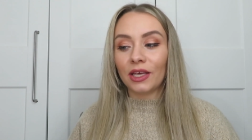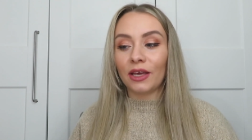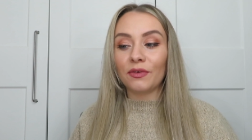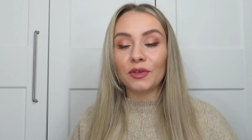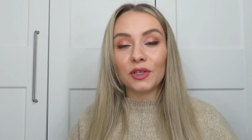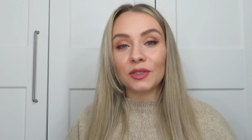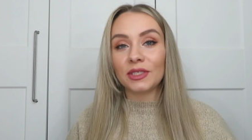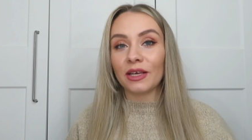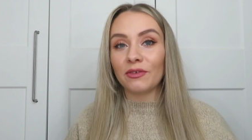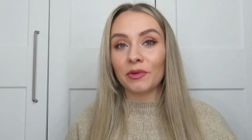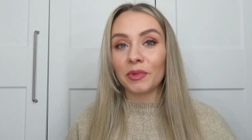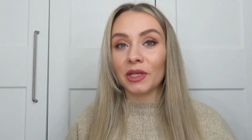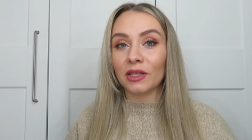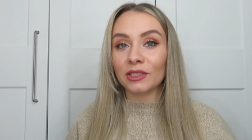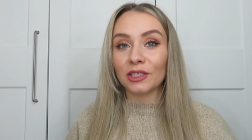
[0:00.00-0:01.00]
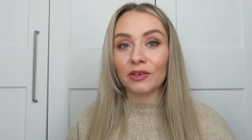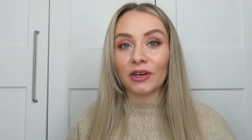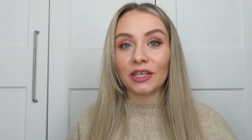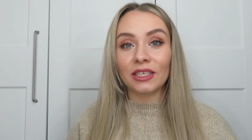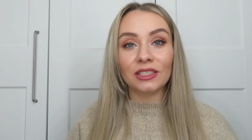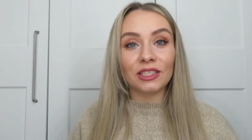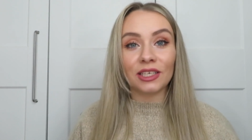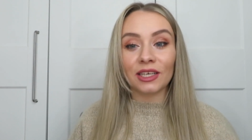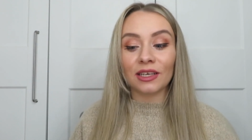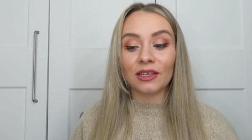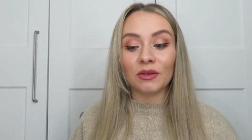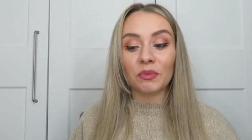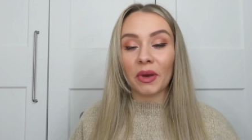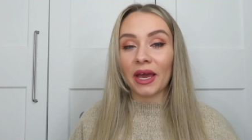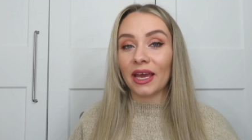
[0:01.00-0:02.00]
if you do save up your Glossy credits, you
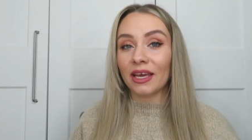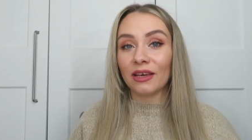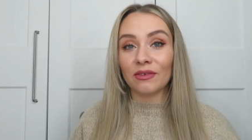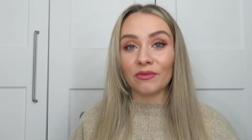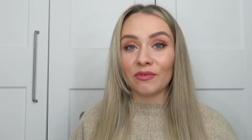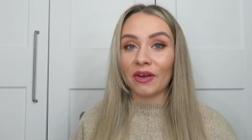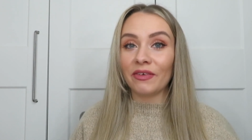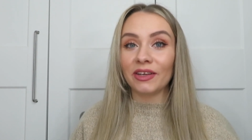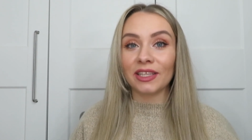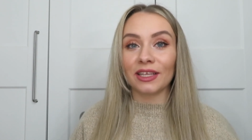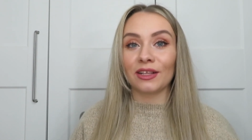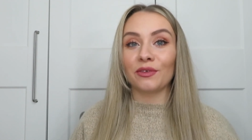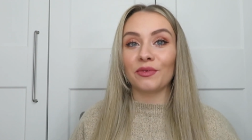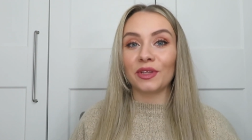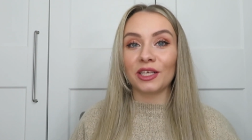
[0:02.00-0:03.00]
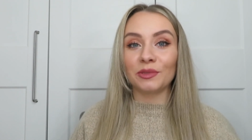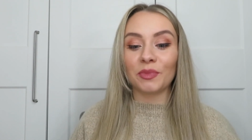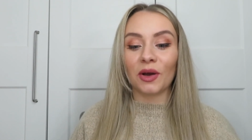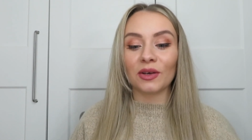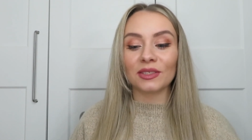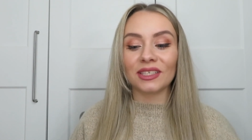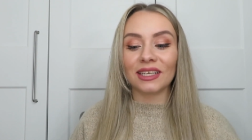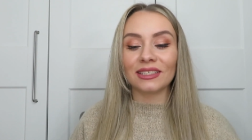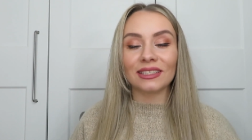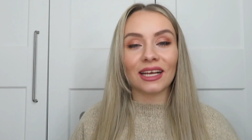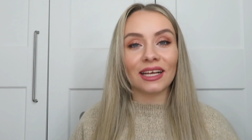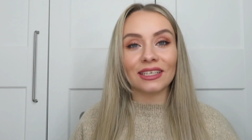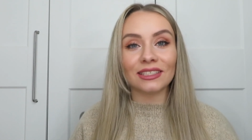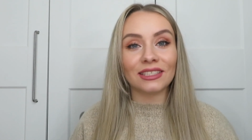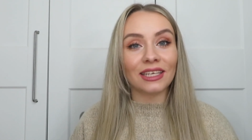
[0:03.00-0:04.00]
can pay very little for these boxes
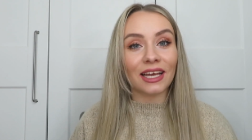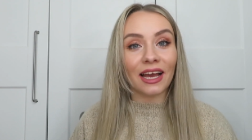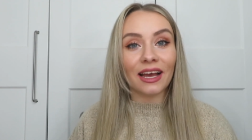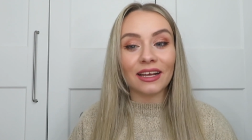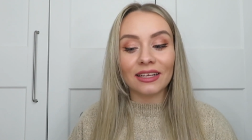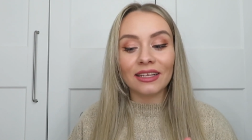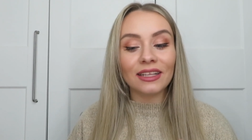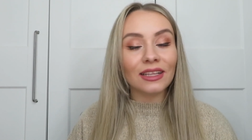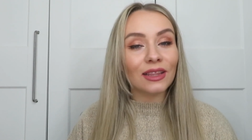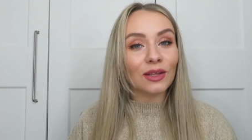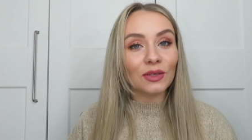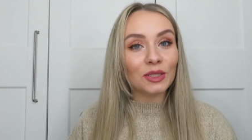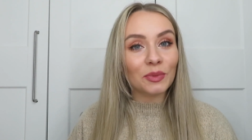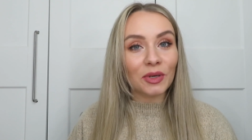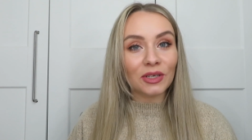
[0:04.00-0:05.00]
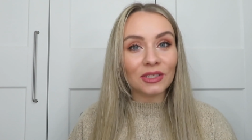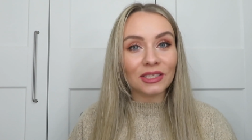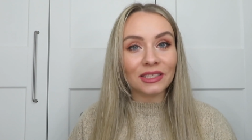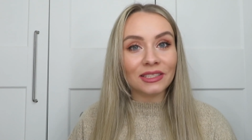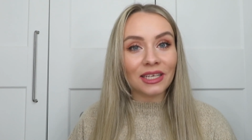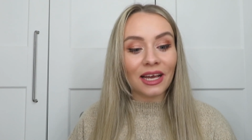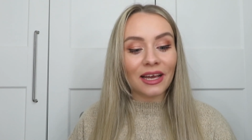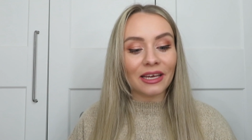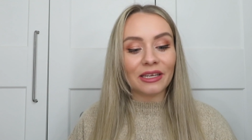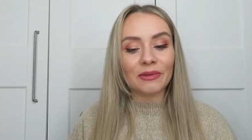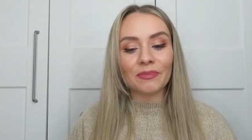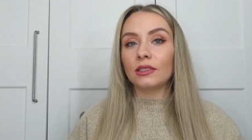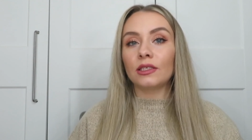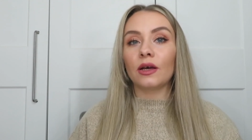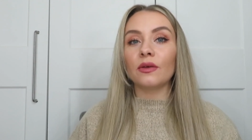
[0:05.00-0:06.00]
and you get loads of products inside.
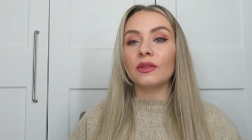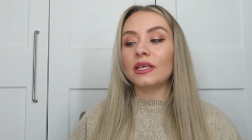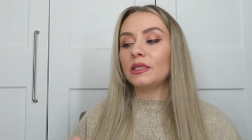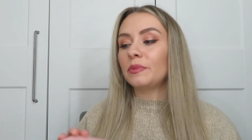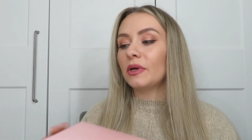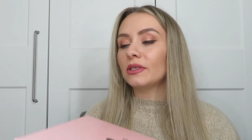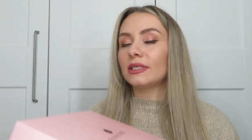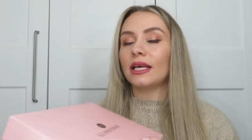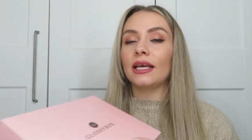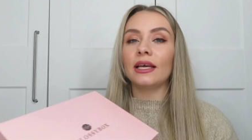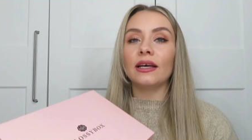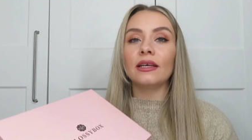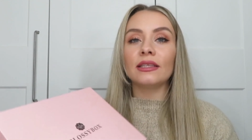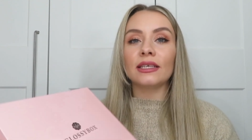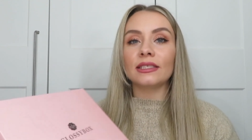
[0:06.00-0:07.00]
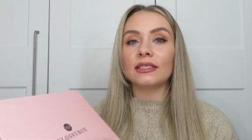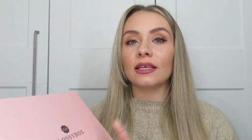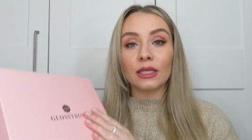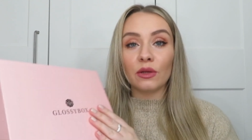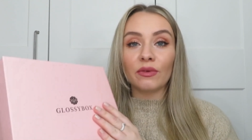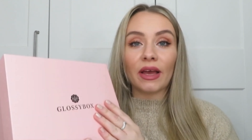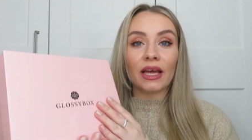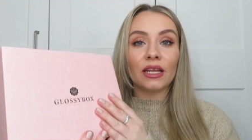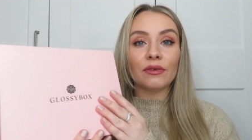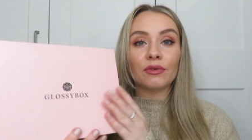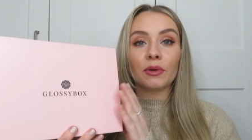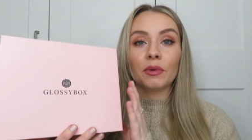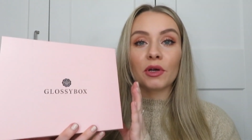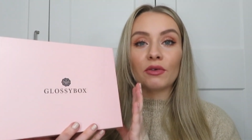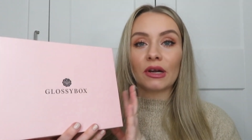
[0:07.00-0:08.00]
So this box here, this silver edit
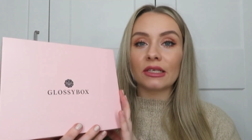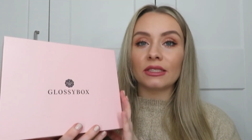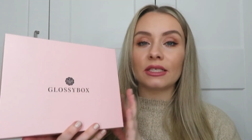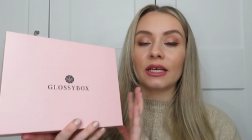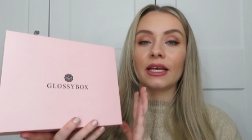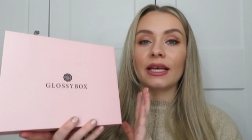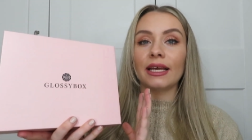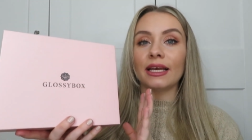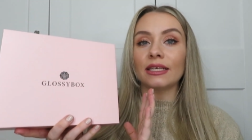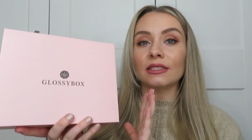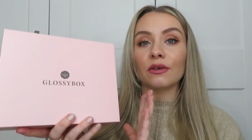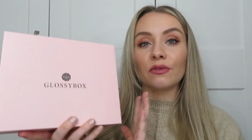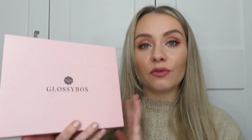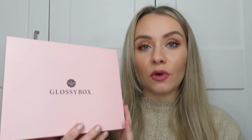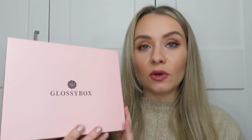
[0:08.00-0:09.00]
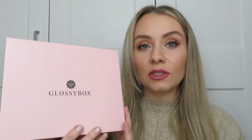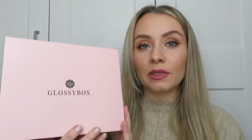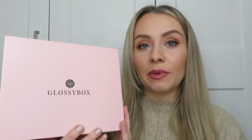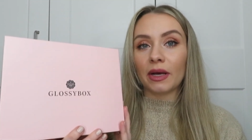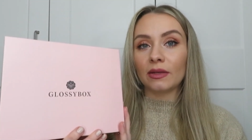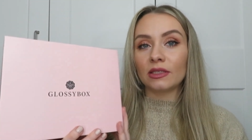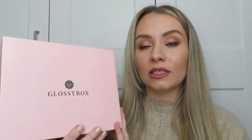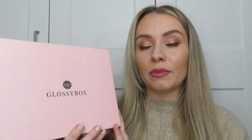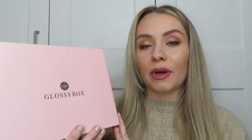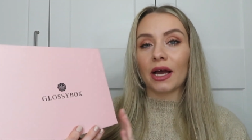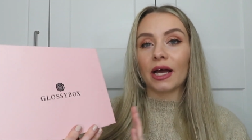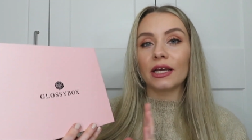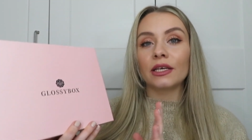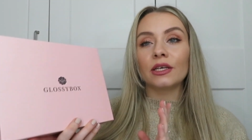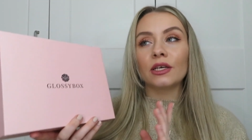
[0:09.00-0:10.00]
from Grazia, is £40 to
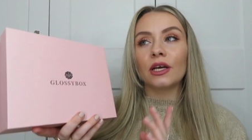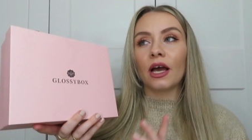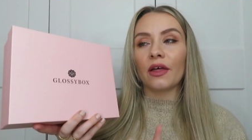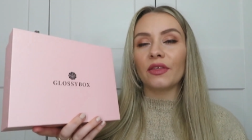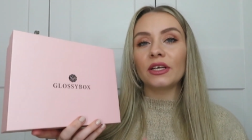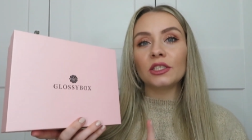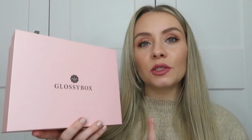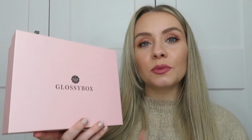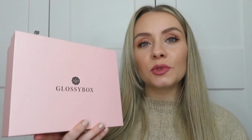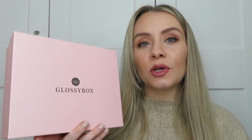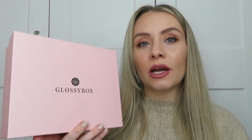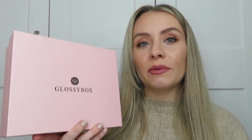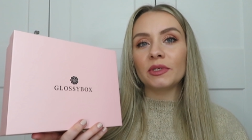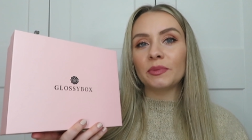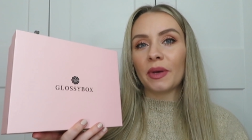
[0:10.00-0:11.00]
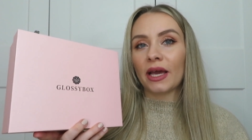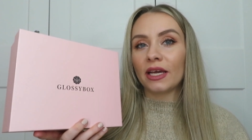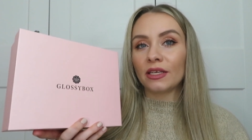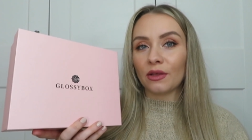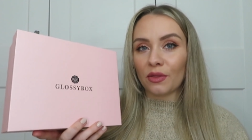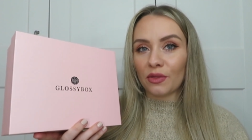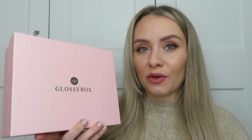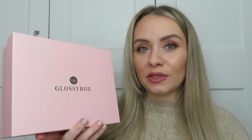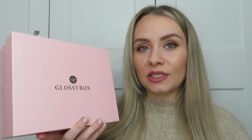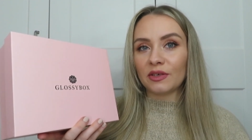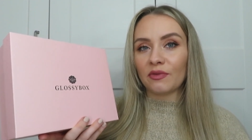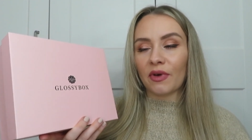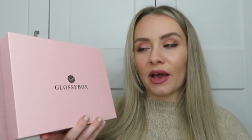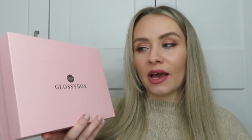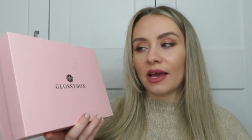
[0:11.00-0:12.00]
buy. I think subscribers paid
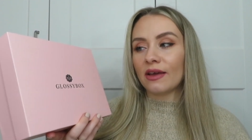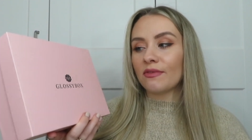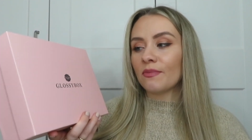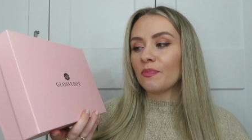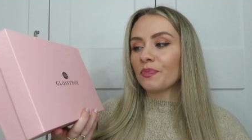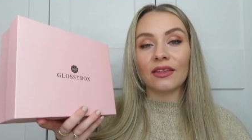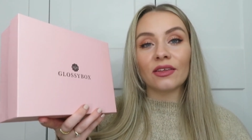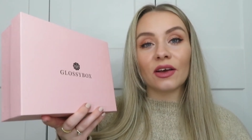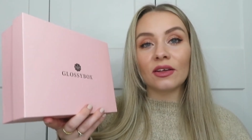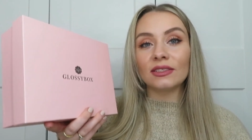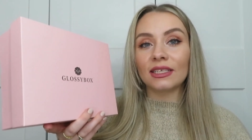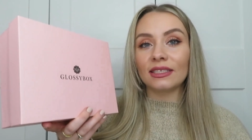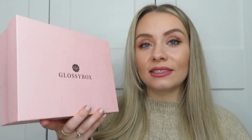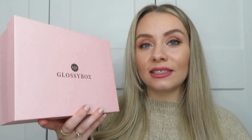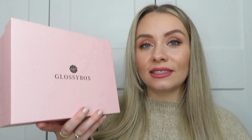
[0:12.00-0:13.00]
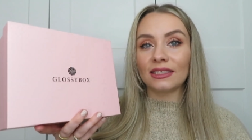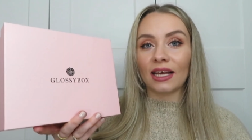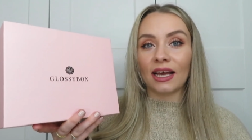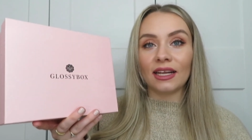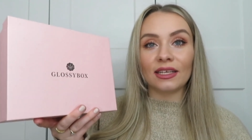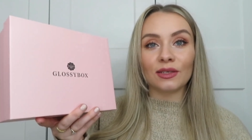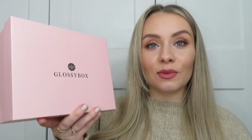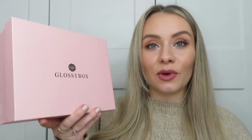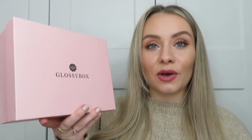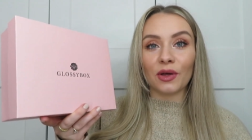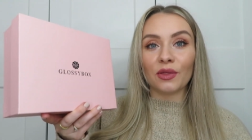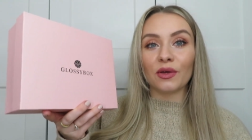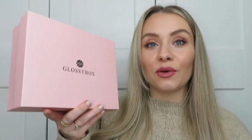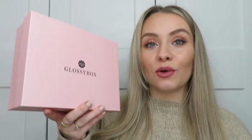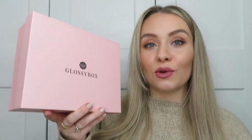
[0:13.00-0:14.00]
£35 and the contents inside is
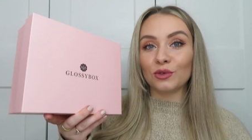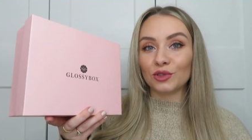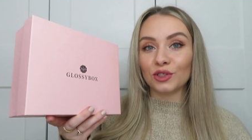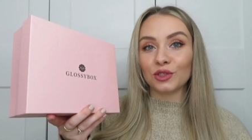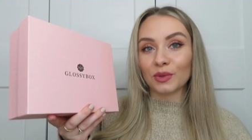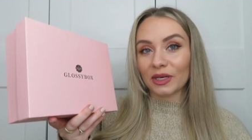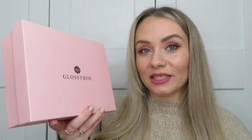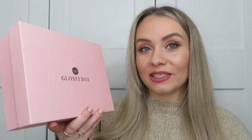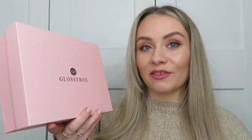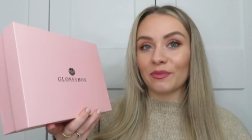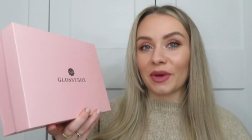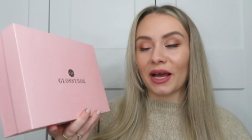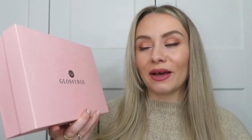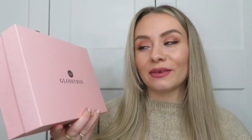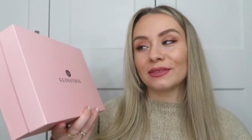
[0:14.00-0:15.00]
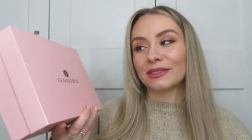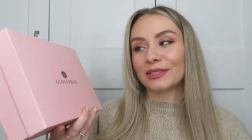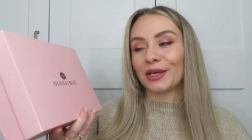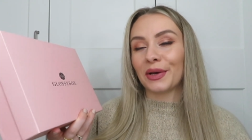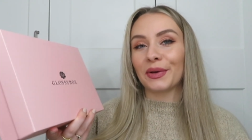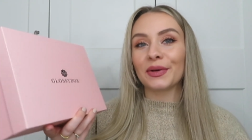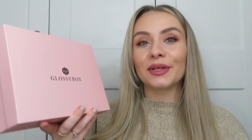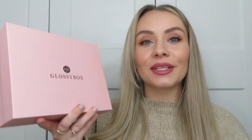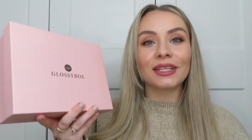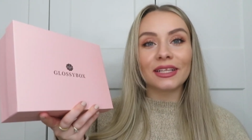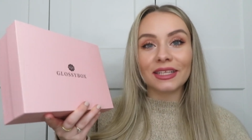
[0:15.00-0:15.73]
worth £127. So